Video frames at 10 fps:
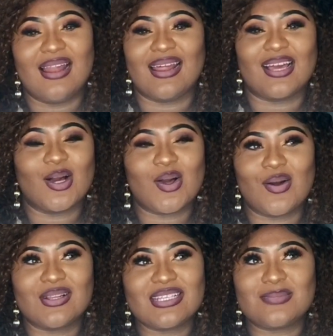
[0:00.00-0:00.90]
Like,
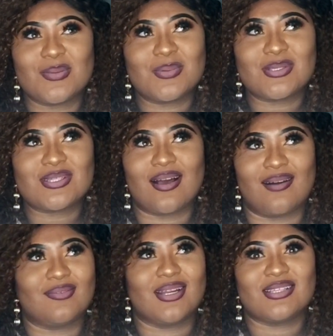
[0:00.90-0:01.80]
Congolese people's
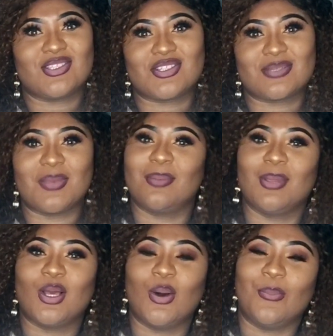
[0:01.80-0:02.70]
confidence just make me go,